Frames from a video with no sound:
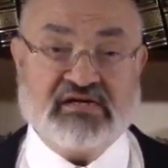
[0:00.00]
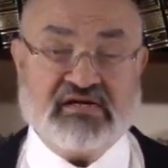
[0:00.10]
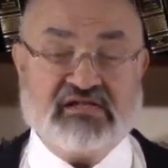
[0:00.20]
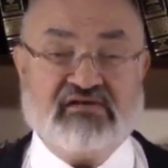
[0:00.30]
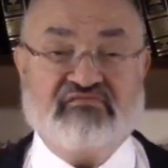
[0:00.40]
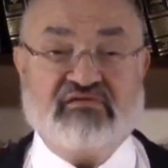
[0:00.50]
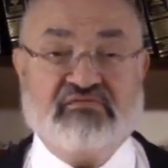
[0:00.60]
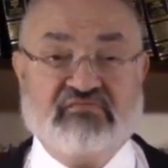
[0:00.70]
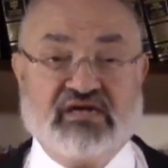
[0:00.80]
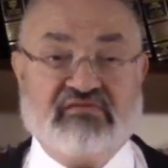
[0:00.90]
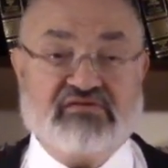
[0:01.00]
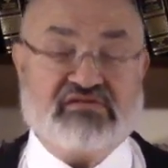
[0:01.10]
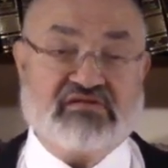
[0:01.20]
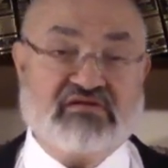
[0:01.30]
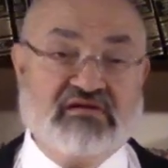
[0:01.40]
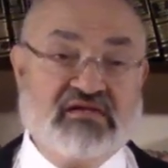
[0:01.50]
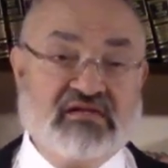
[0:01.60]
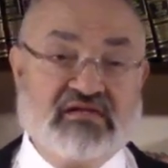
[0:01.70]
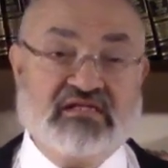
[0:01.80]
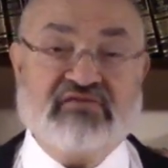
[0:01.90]
And therefore, whenever there's a
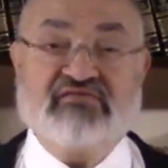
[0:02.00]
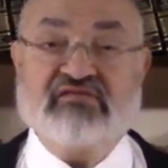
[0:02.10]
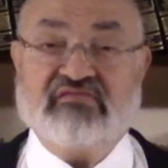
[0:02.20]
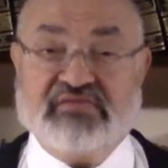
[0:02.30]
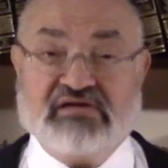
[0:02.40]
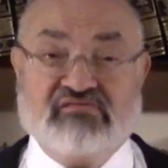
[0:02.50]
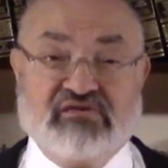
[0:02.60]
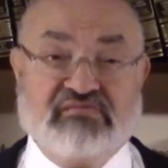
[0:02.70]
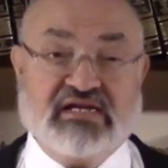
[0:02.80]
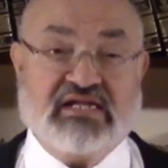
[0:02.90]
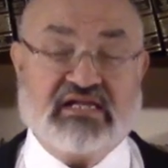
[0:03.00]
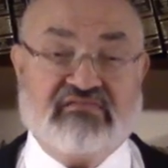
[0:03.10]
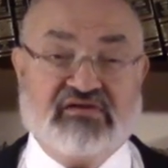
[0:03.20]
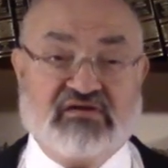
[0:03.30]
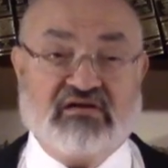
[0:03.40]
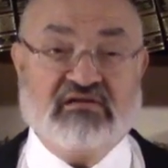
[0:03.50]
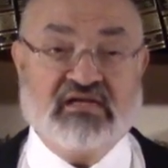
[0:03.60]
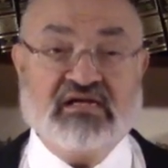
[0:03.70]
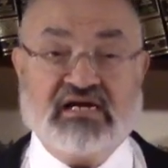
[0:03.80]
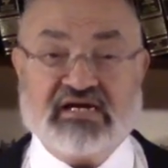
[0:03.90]
difference of opinion between me and Ed Leventhal,
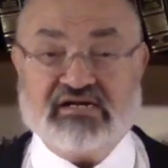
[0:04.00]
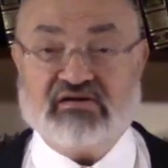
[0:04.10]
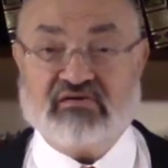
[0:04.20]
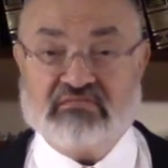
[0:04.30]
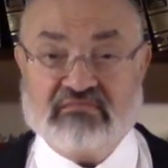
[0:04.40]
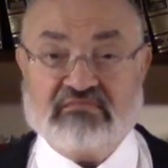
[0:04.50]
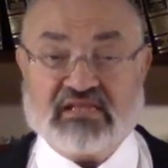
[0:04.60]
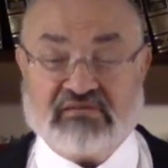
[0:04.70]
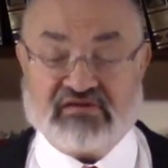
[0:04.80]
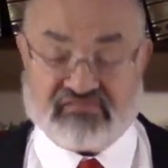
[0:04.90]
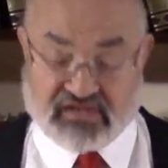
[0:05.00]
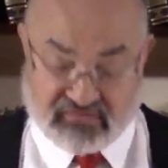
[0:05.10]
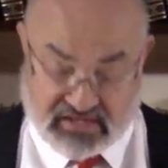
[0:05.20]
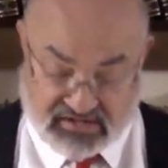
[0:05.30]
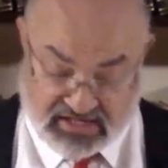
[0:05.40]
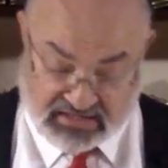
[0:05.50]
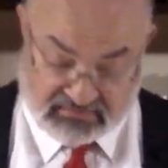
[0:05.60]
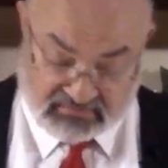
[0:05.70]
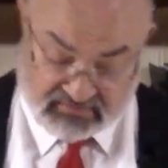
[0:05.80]
I know I'm going to follow what he said.